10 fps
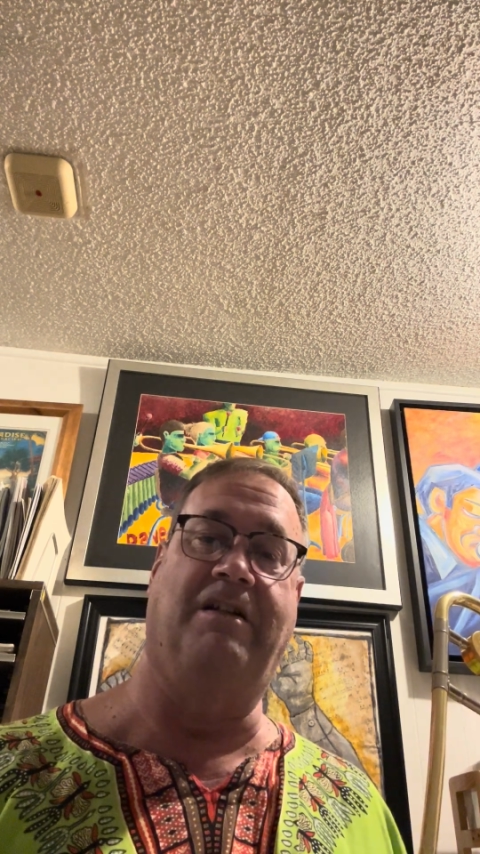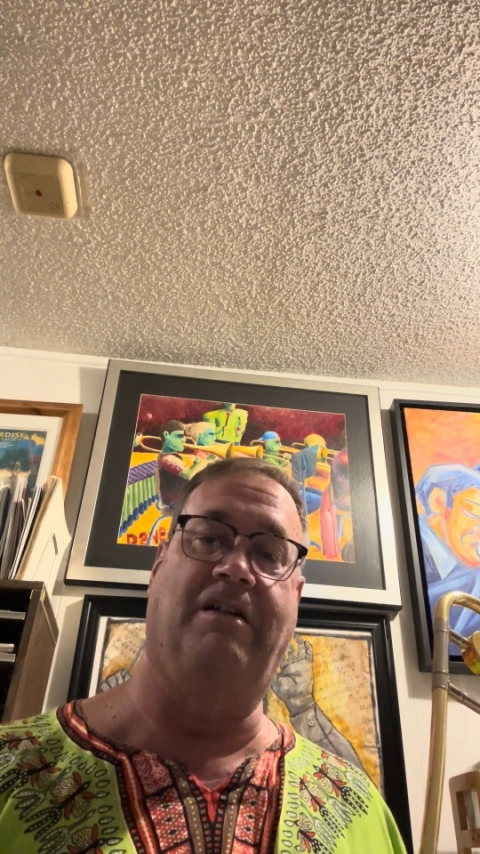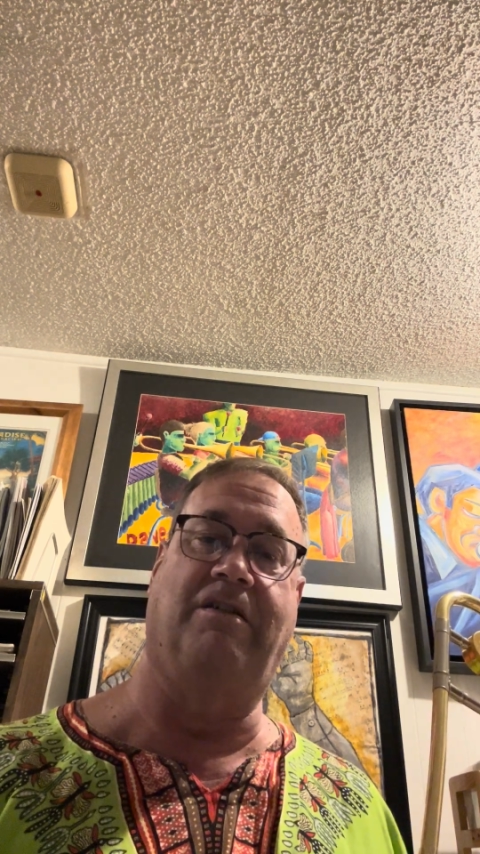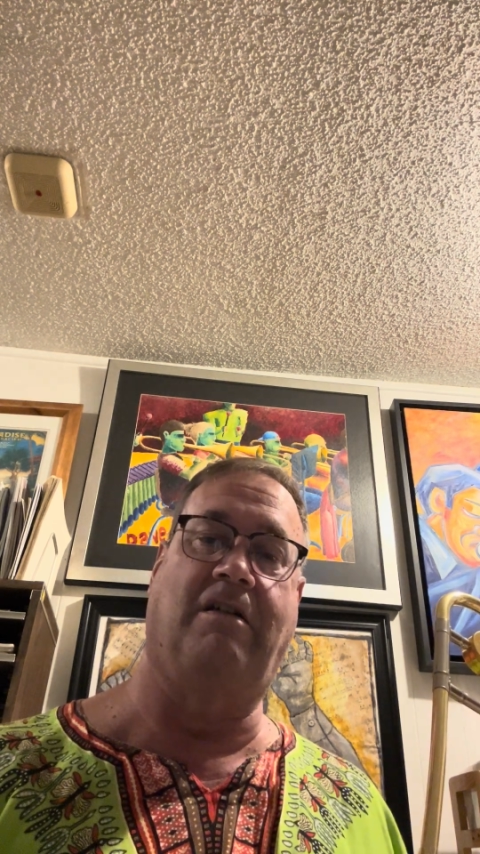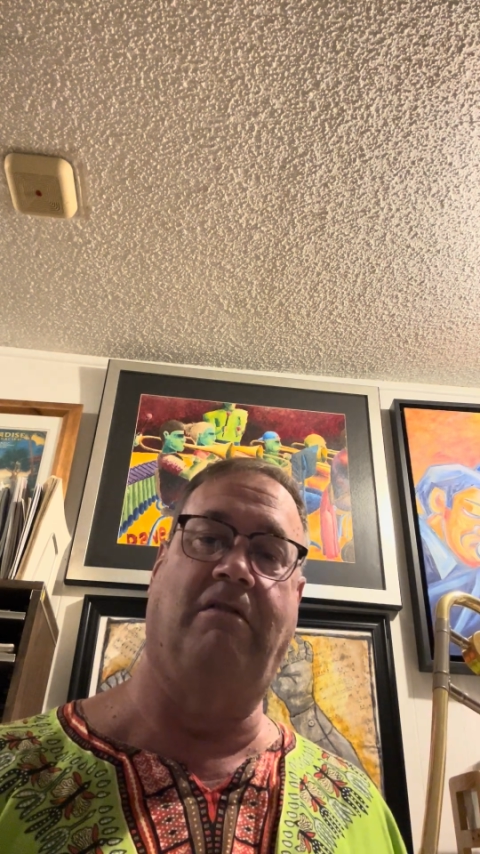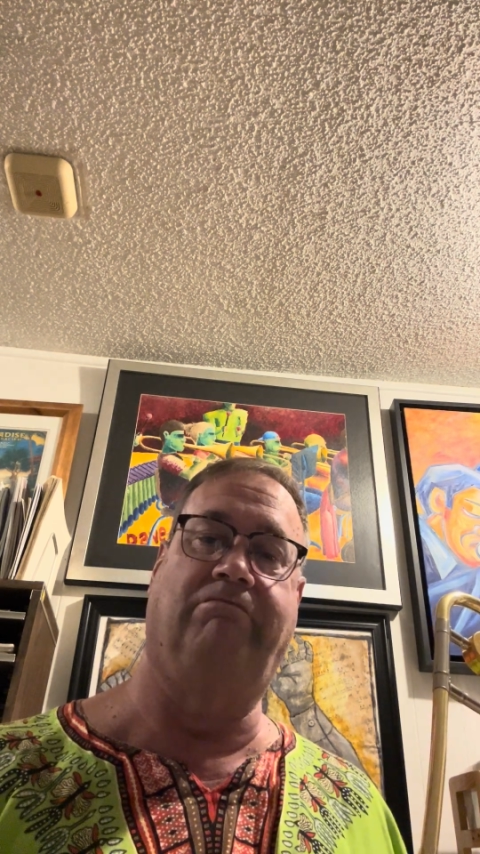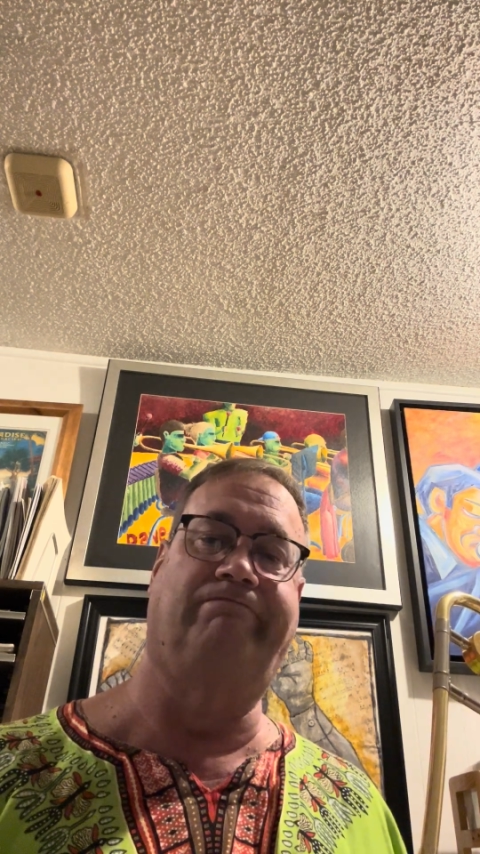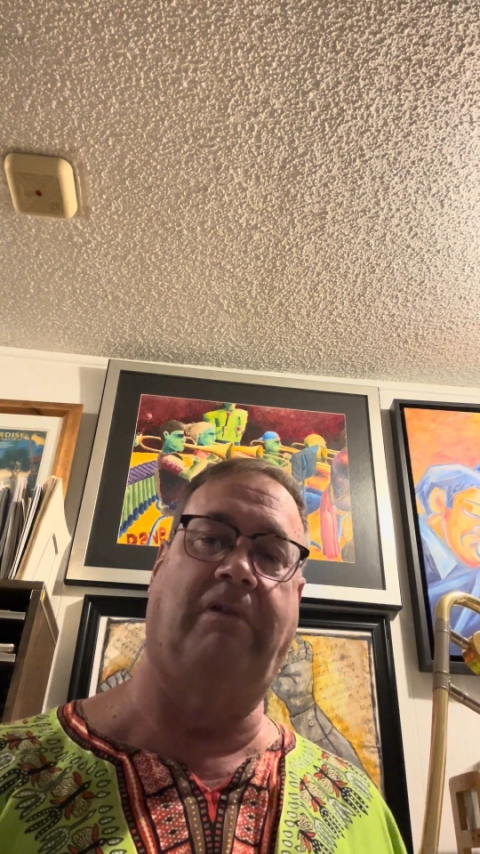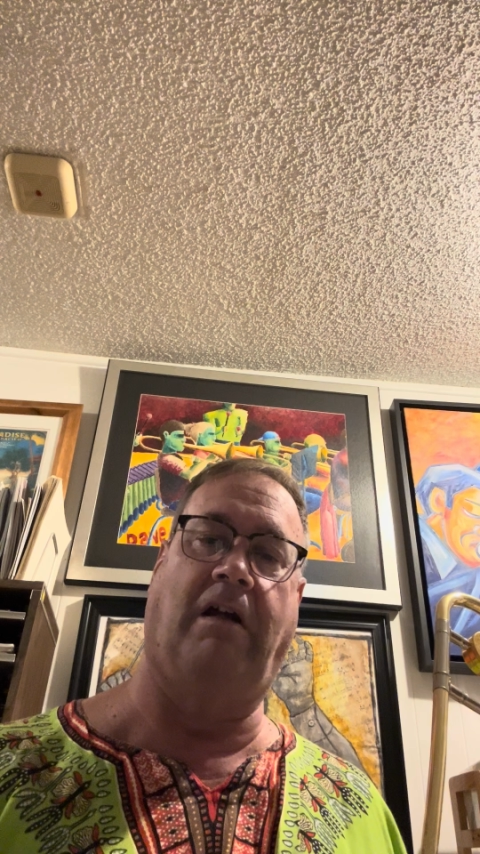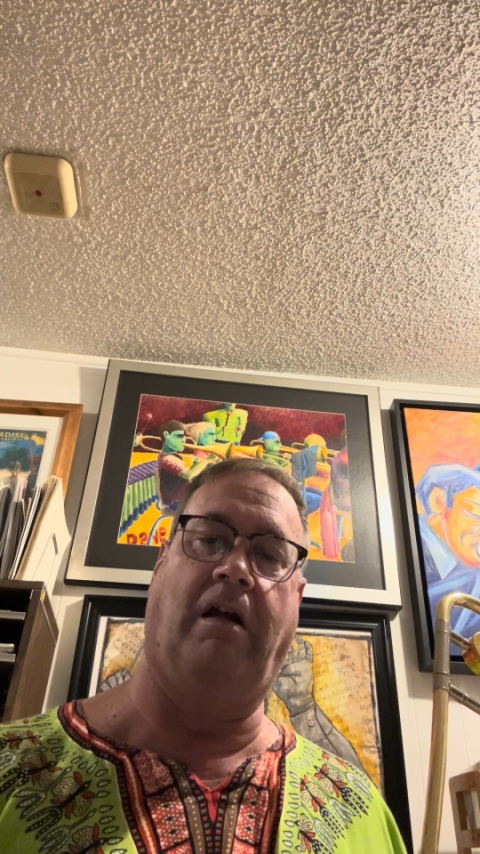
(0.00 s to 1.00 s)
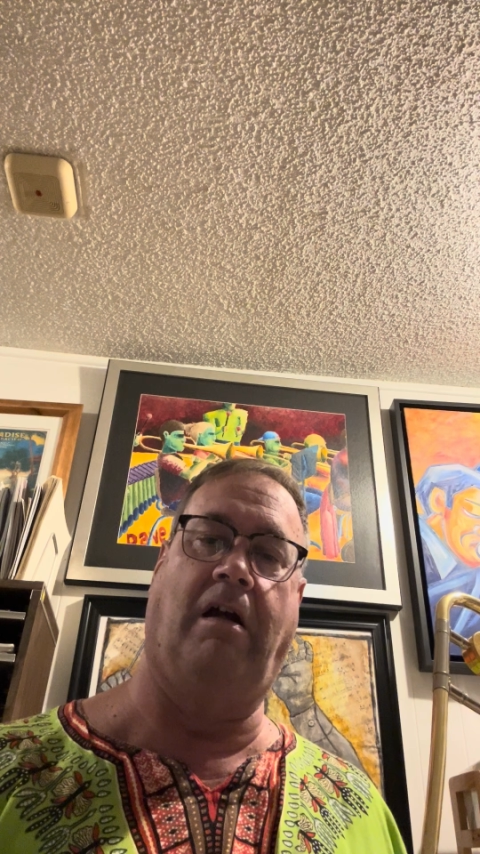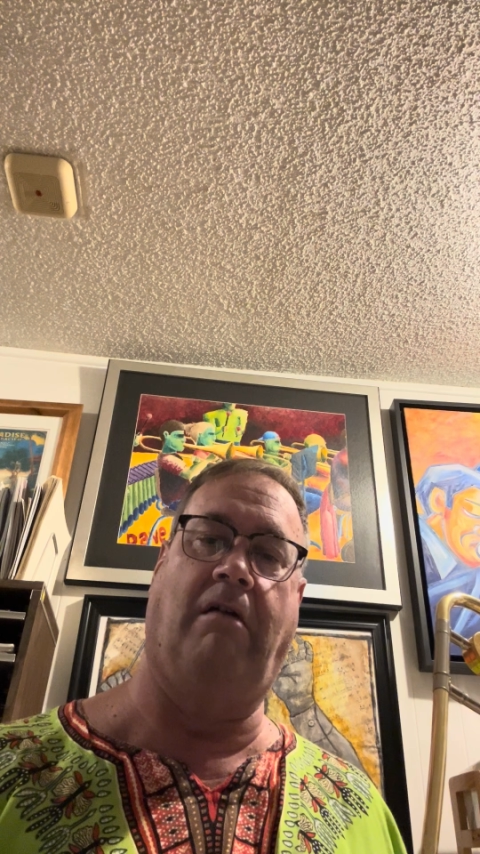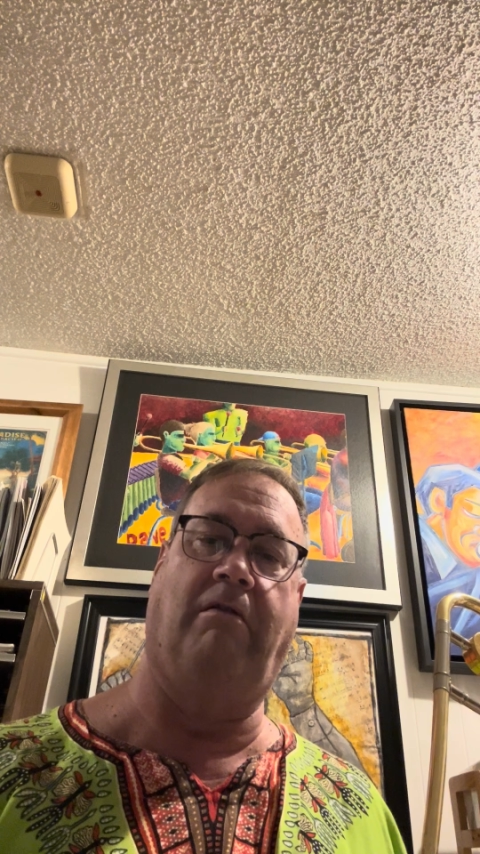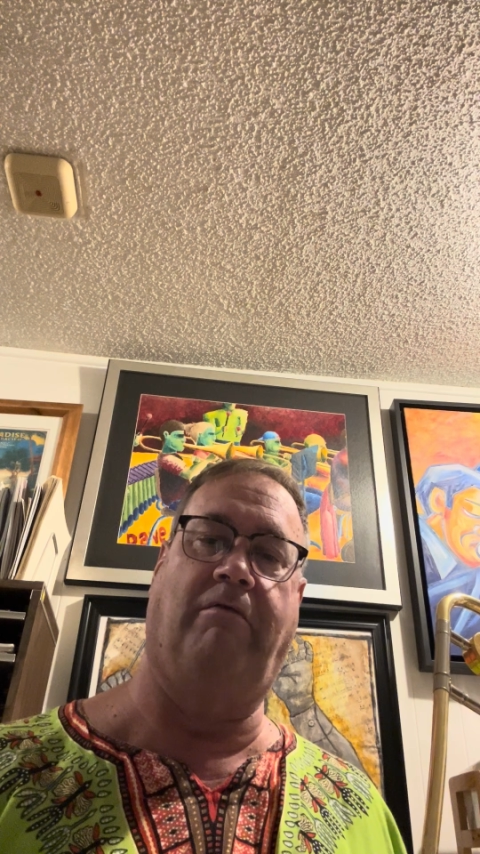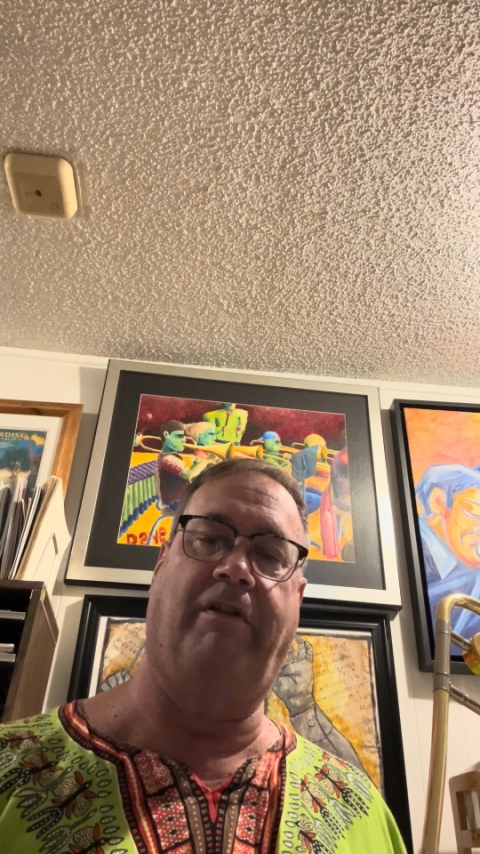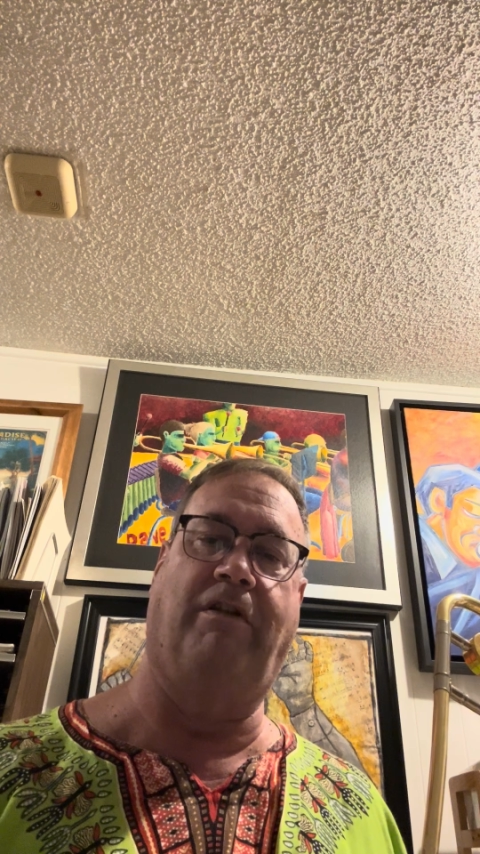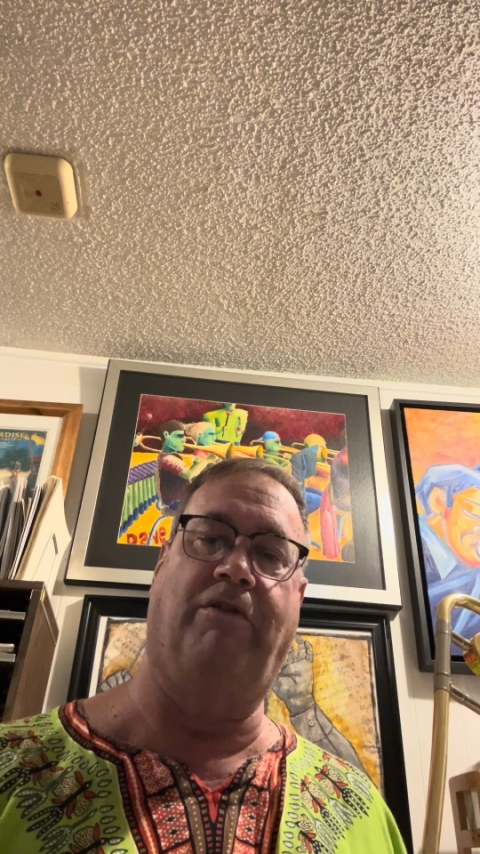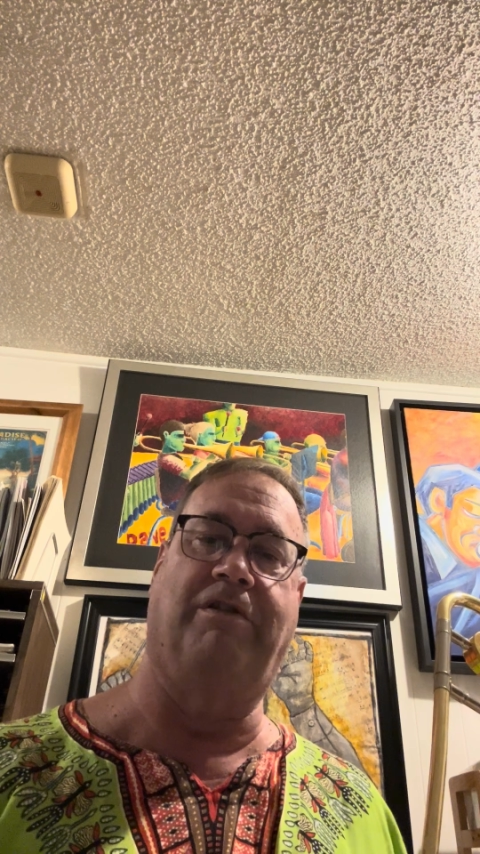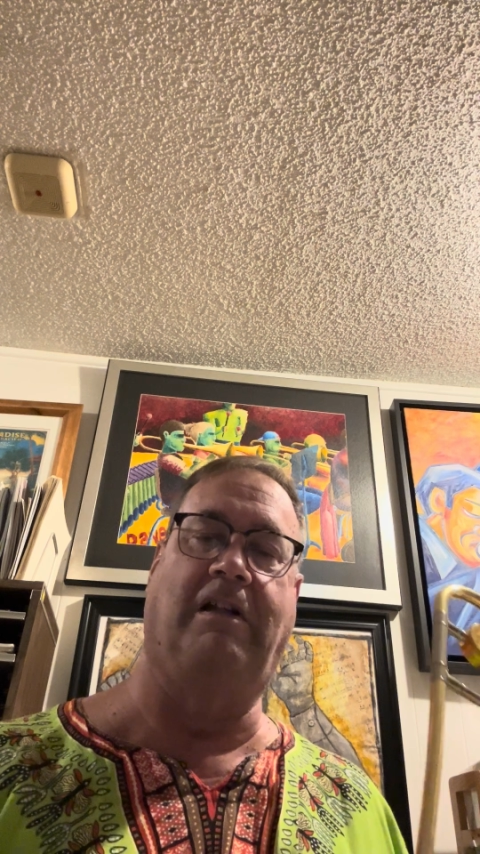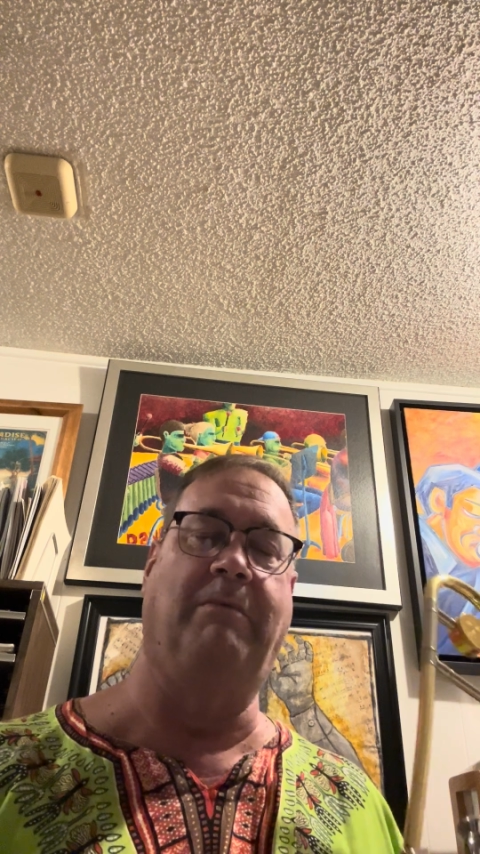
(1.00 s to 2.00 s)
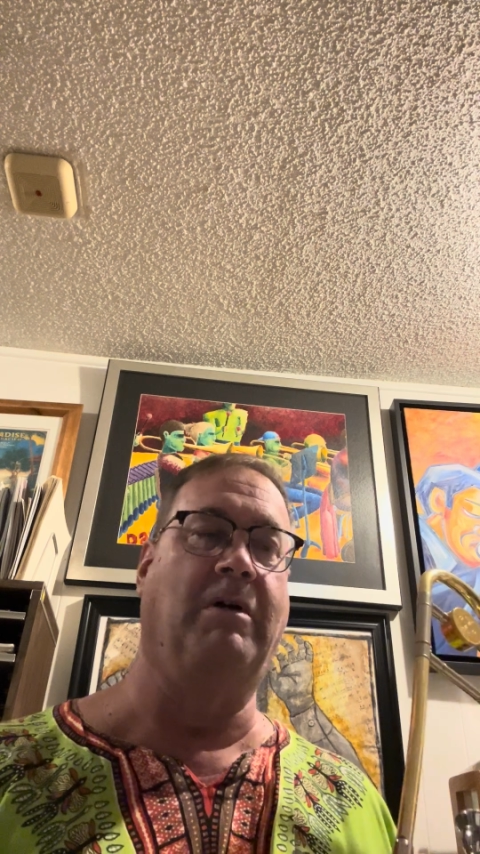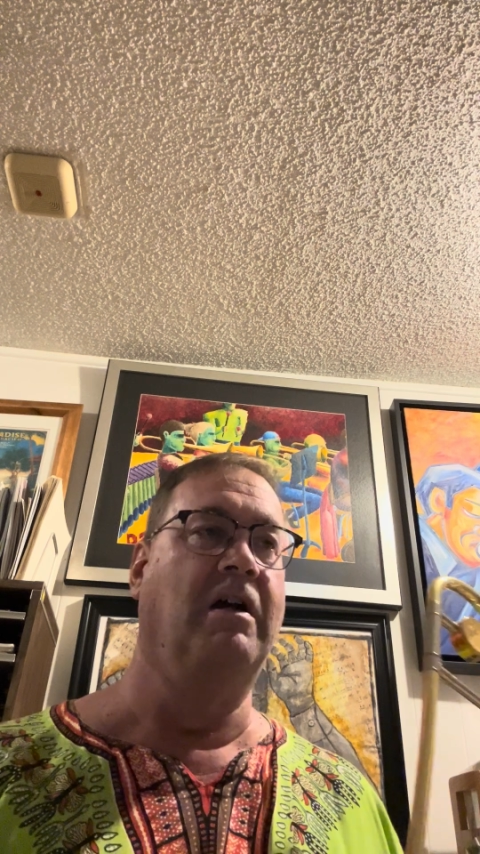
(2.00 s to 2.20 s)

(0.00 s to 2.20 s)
I just like, I'd rather go to sleep.